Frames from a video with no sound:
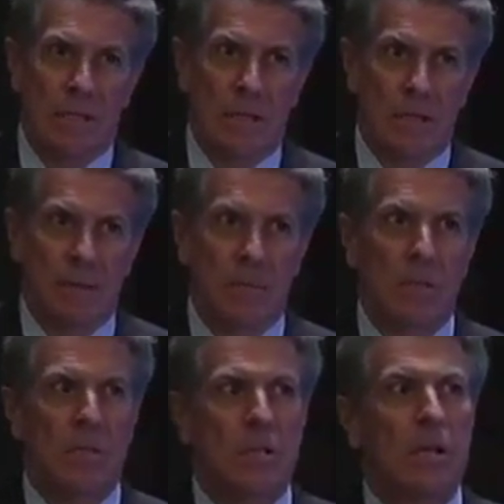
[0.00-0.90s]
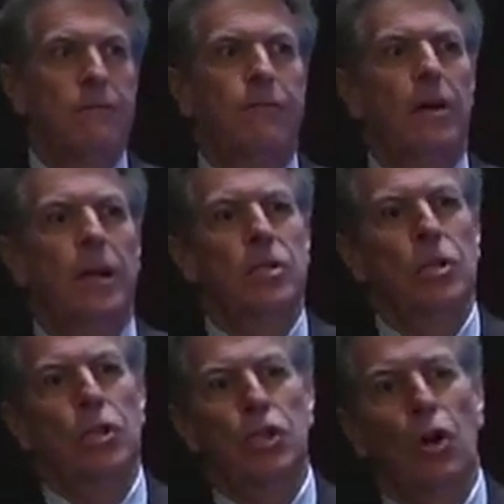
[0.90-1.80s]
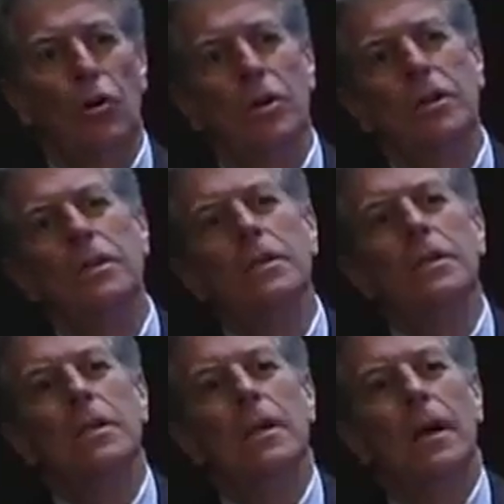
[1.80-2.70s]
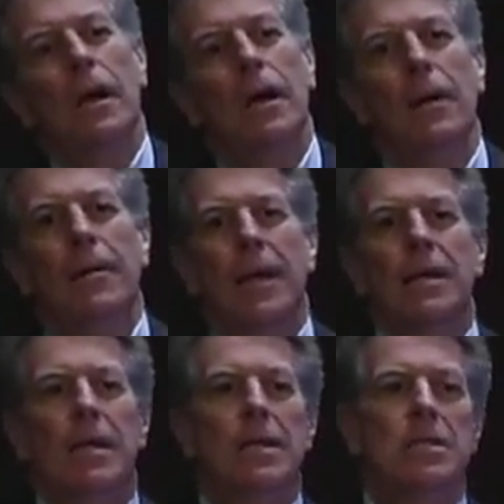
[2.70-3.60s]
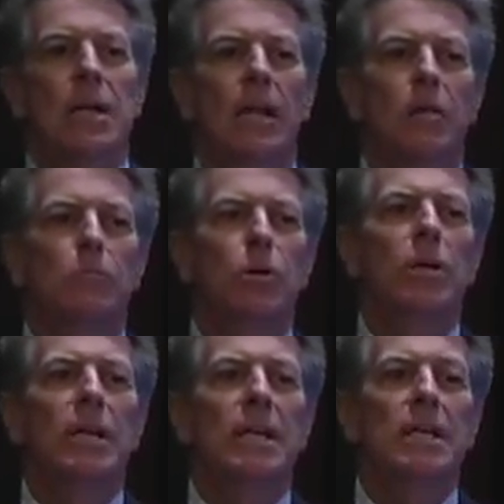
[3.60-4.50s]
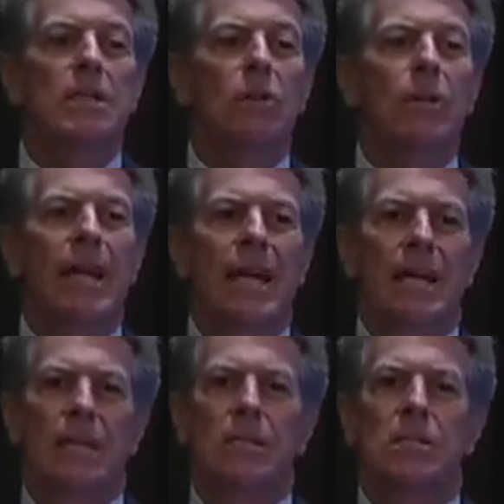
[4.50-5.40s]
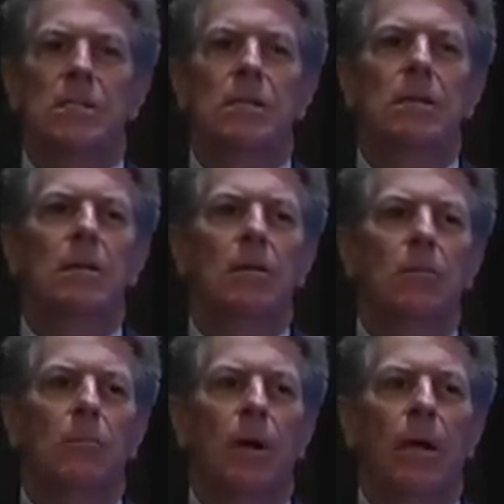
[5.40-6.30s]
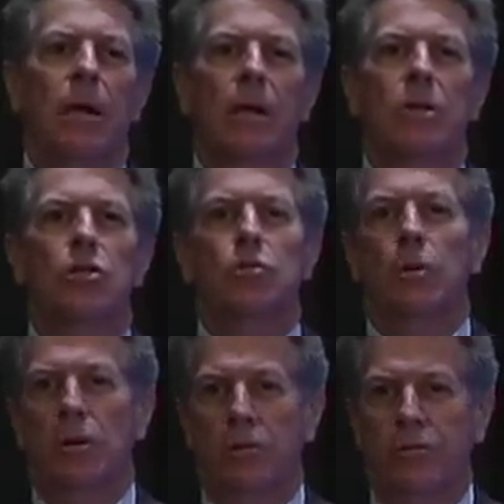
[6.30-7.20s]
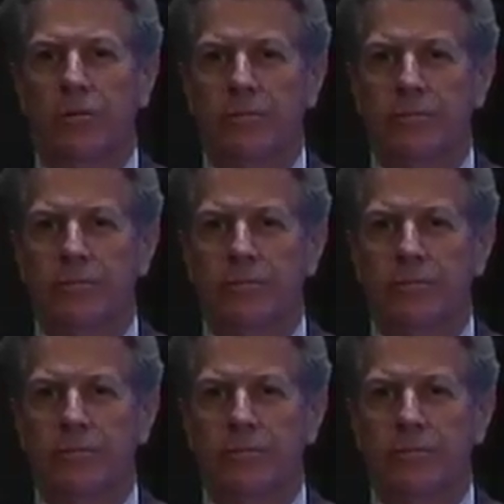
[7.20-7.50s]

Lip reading: attempted to set fire to the dog, and he started burning his own hands by age 12.